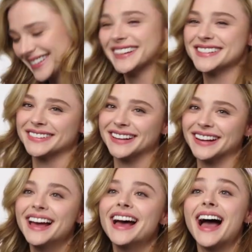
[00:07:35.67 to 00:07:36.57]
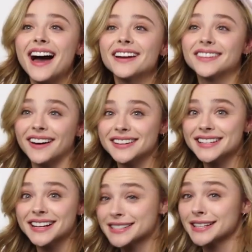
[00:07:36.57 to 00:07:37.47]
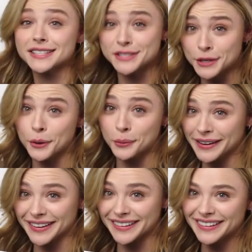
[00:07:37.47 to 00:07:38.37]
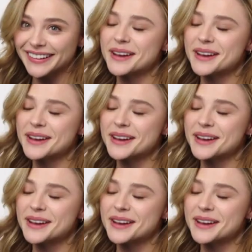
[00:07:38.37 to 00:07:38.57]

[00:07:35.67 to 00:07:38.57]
That's funny. Out of context, that's so weird.